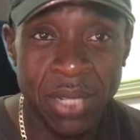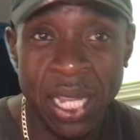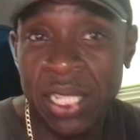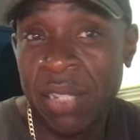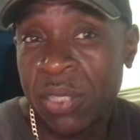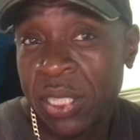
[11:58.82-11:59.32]

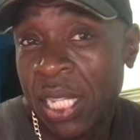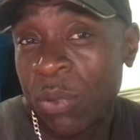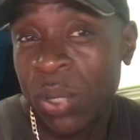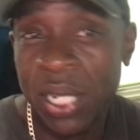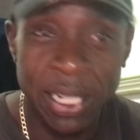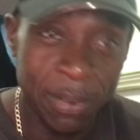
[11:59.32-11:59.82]
And you have to say
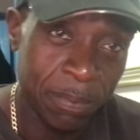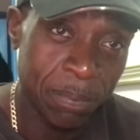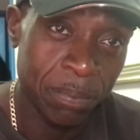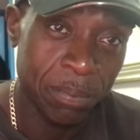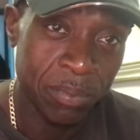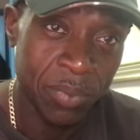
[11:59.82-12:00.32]
why.
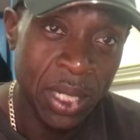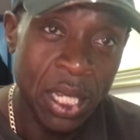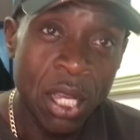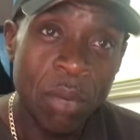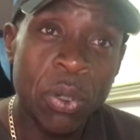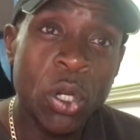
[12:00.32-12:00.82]

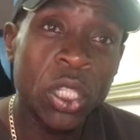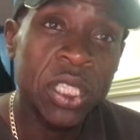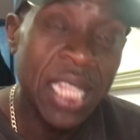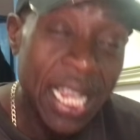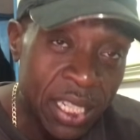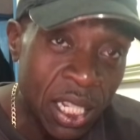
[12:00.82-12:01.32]
Because
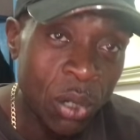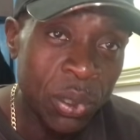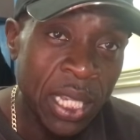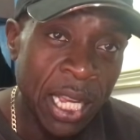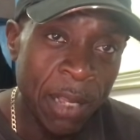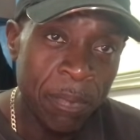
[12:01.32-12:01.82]
they know,
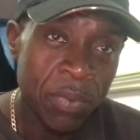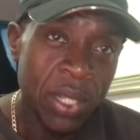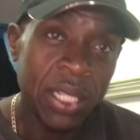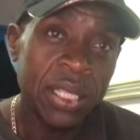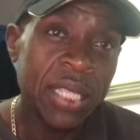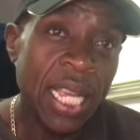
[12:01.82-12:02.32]
yeah,
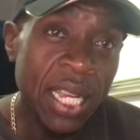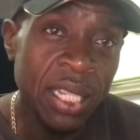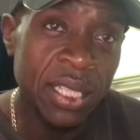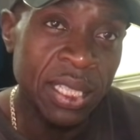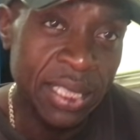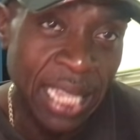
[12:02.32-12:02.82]
they
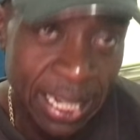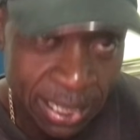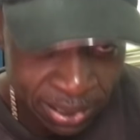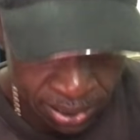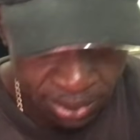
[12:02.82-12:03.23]
understand.